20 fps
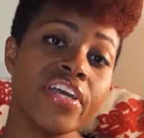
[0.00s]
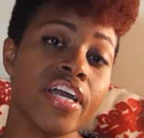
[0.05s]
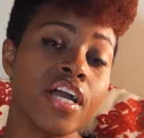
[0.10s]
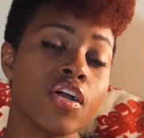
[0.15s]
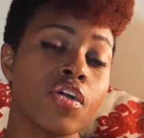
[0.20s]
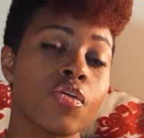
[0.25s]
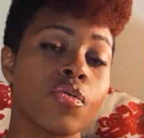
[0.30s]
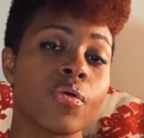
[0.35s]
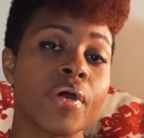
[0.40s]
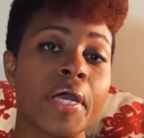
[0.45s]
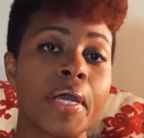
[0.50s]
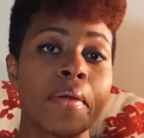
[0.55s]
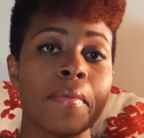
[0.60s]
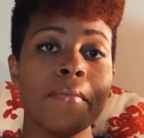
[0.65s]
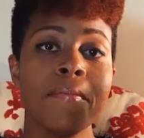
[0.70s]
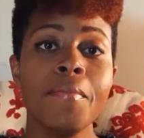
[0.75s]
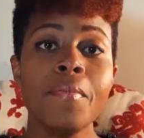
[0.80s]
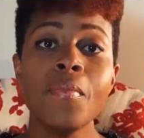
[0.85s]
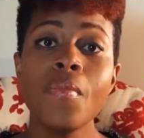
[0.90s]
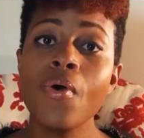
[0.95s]
a great
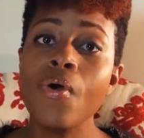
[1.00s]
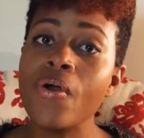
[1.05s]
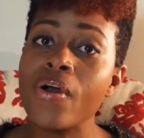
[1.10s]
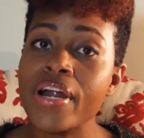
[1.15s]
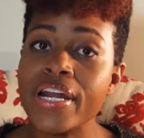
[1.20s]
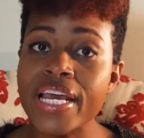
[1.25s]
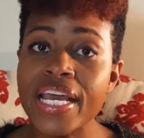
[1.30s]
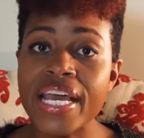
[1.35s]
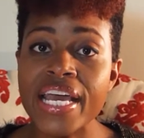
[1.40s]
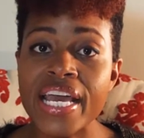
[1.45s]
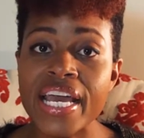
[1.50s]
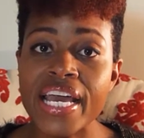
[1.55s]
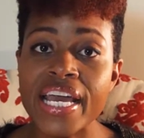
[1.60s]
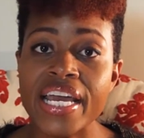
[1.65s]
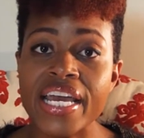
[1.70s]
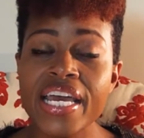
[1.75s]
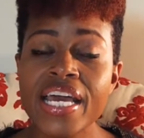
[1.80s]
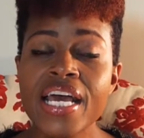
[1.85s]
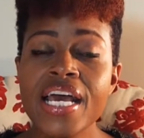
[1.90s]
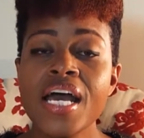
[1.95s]

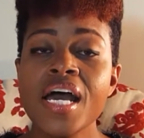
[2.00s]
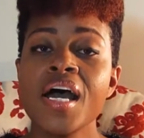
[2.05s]
morning.